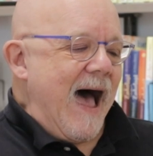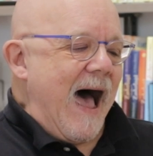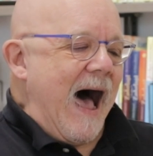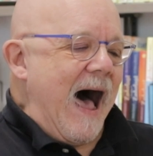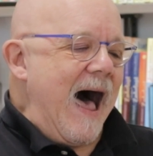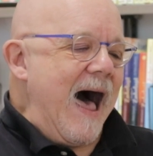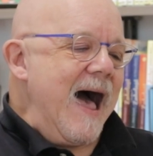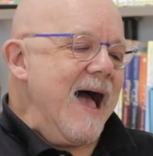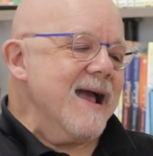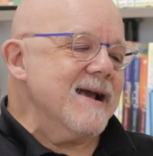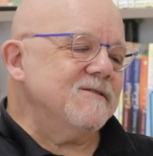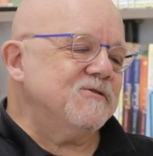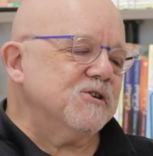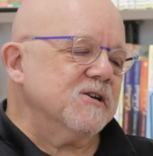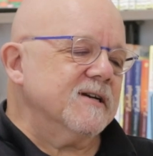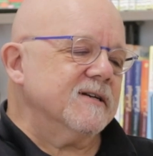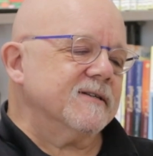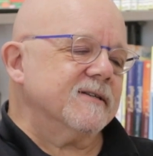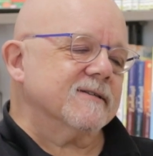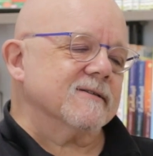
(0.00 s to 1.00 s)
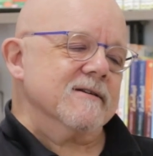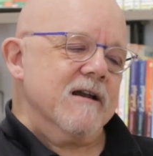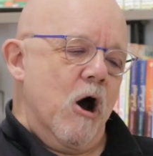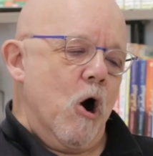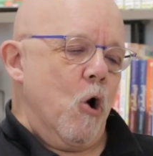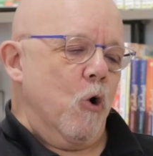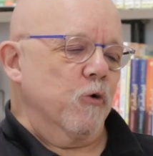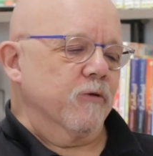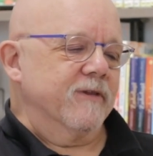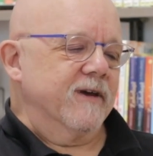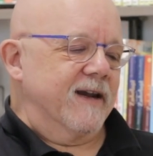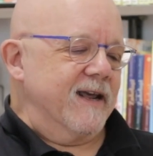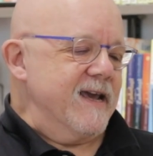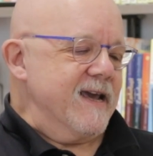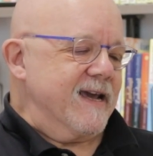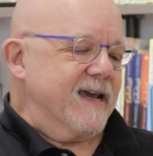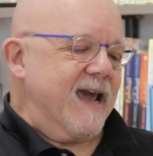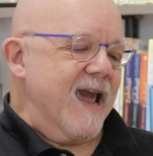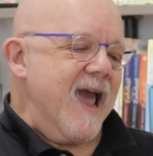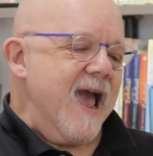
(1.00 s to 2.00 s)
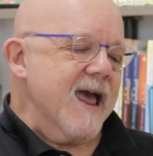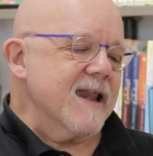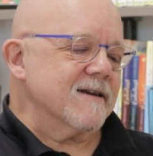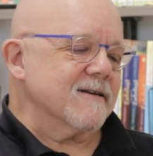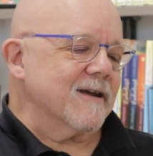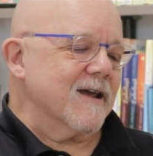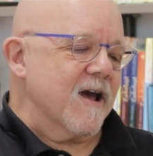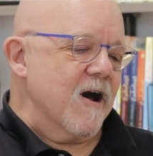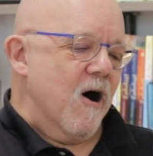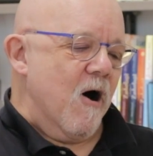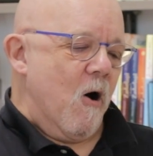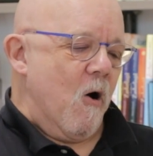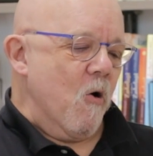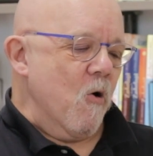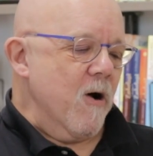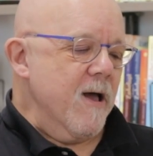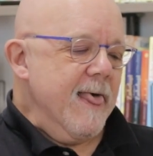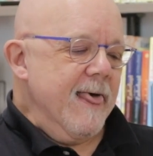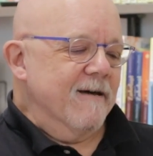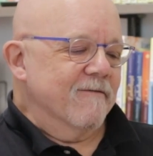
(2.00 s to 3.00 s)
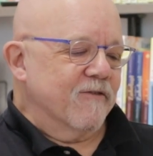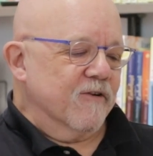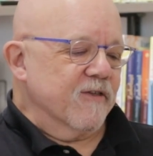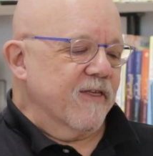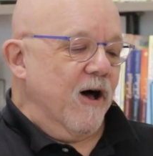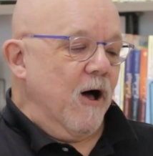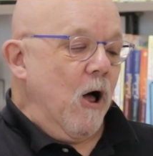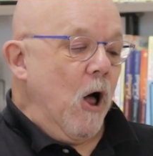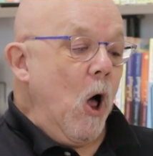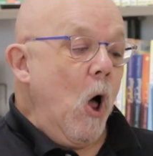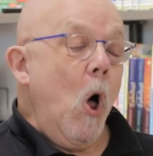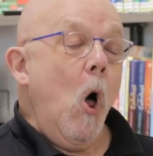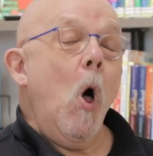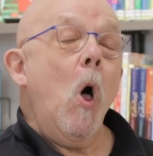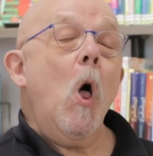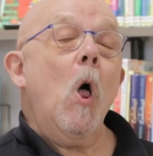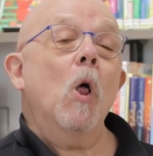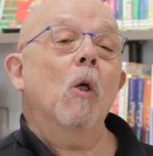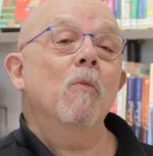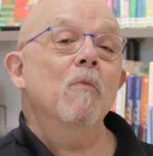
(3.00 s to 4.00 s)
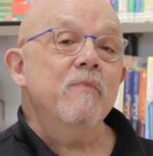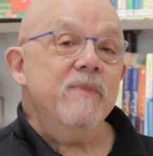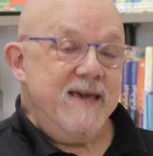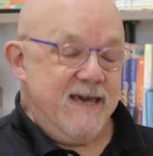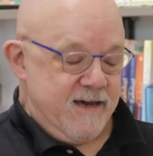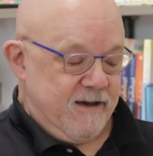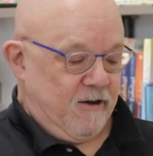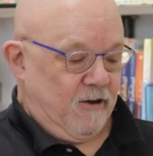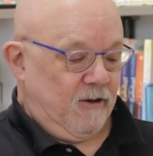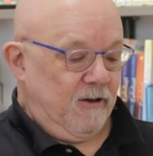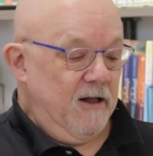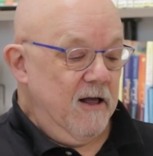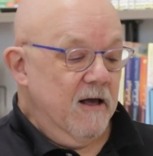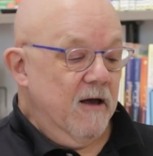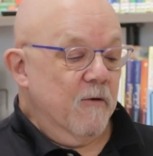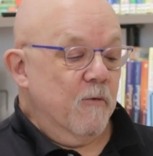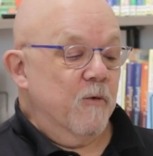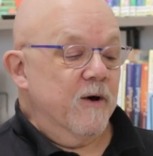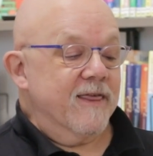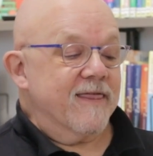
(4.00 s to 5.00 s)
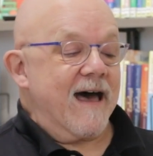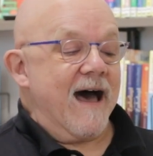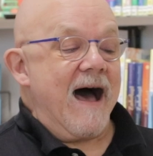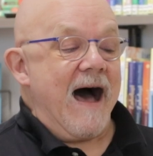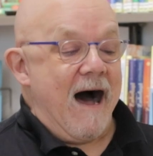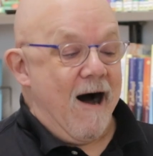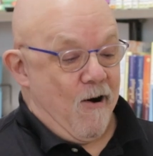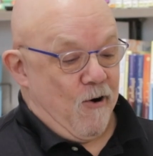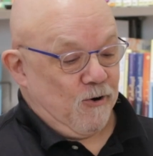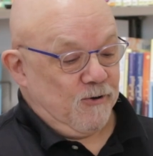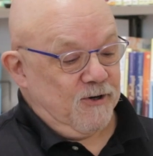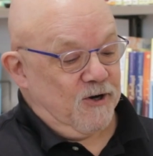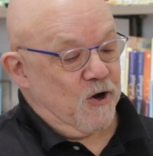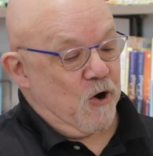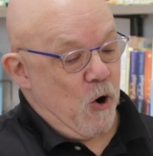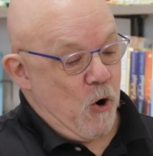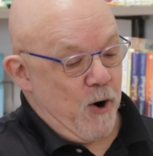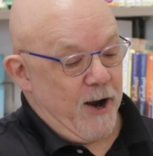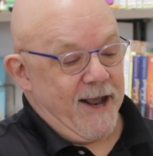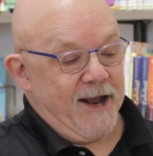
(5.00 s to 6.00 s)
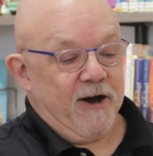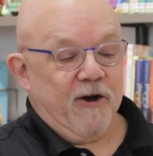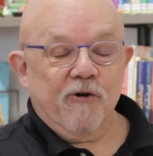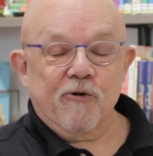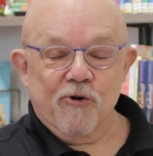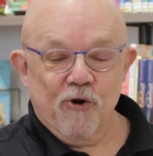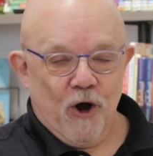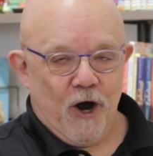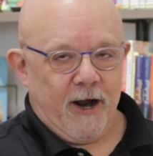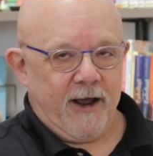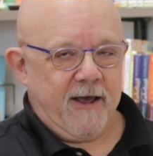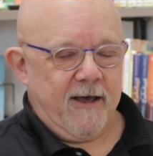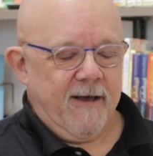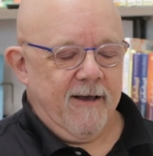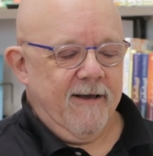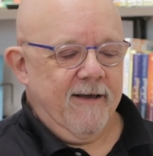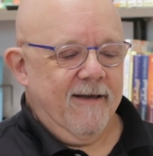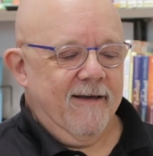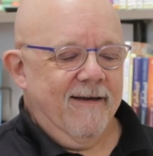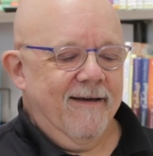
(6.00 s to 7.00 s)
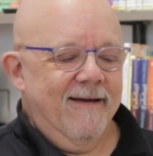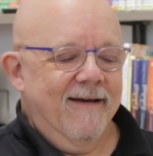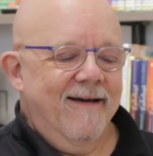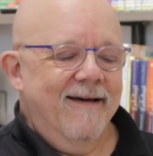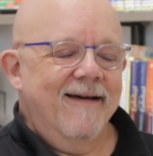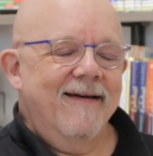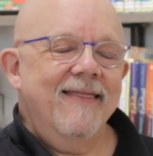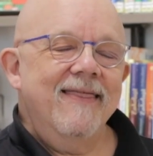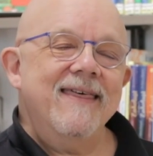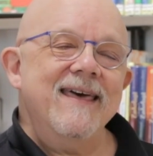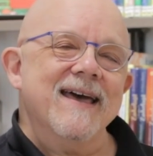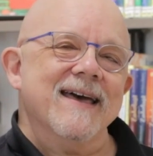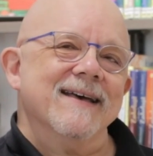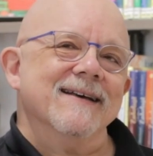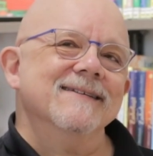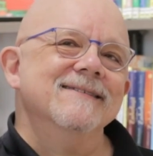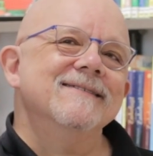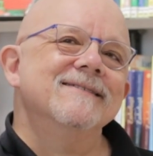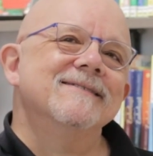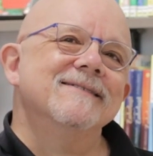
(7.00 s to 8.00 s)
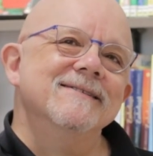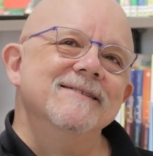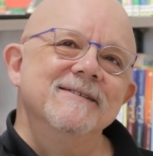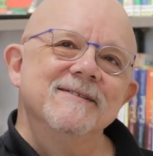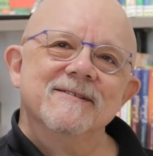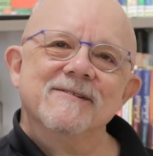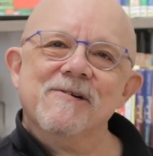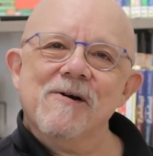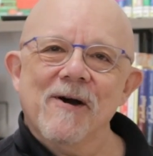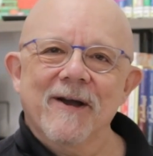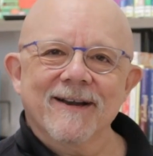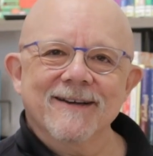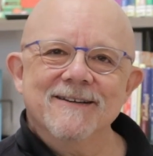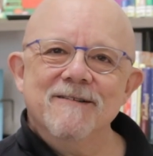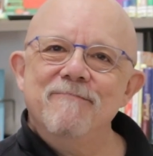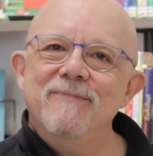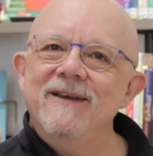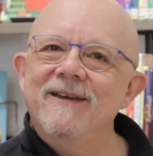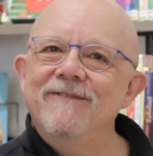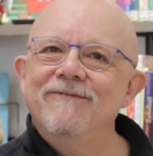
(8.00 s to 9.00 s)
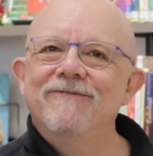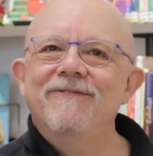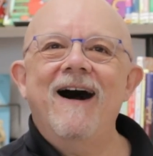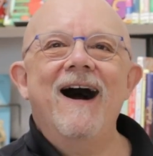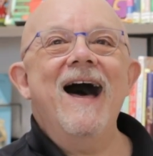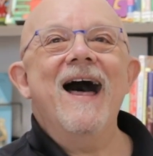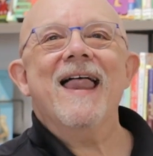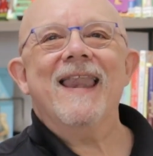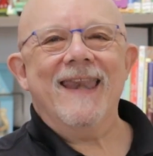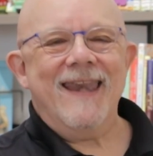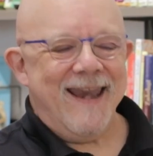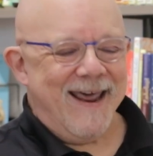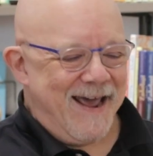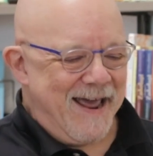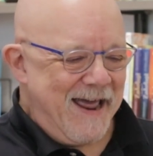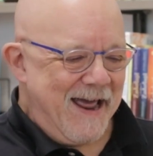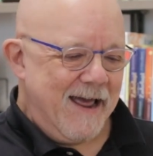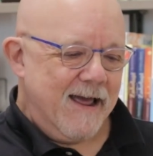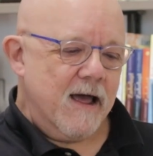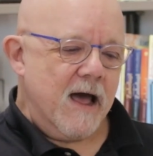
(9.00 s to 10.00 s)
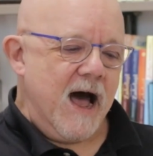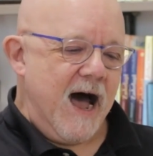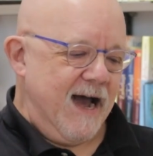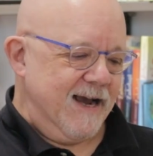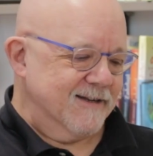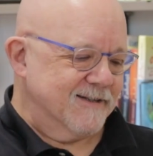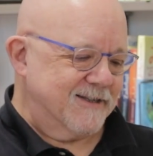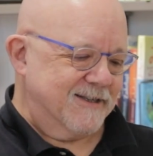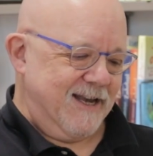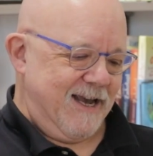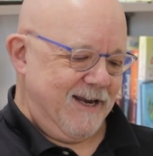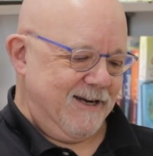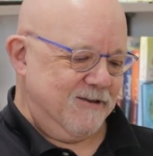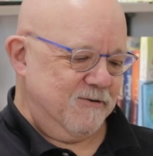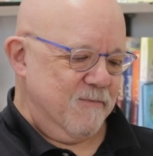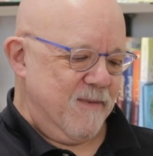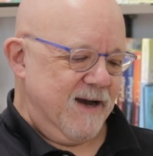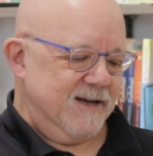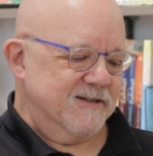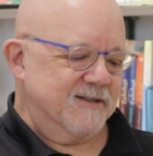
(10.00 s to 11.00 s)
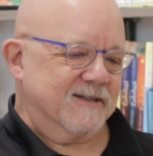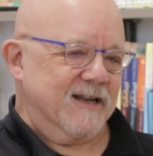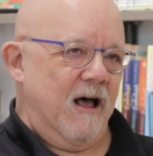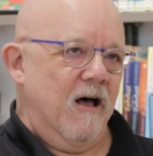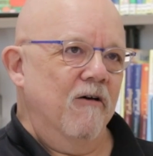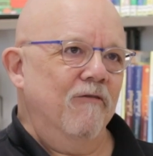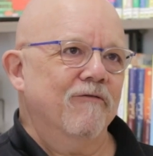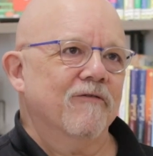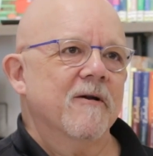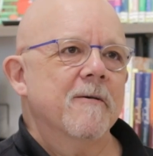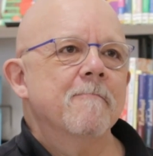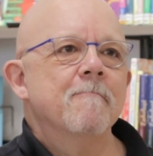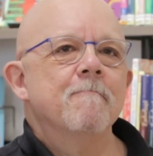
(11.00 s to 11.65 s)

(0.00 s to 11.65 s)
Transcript: I just know that he can't go for the whole meal without going crook. This is going to be fun, I say to myself.